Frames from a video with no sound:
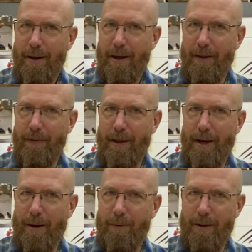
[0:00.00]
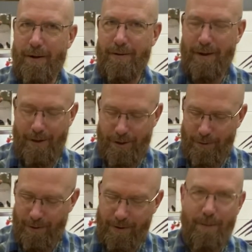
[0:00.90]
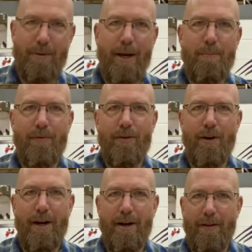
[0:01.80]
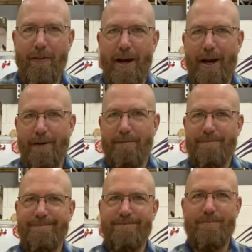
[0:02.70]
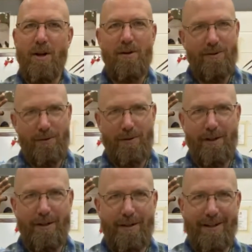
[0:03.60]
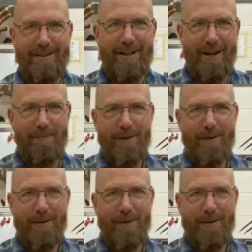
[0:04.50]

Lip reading: and then I will assess you with some type of grade on that. So until next time,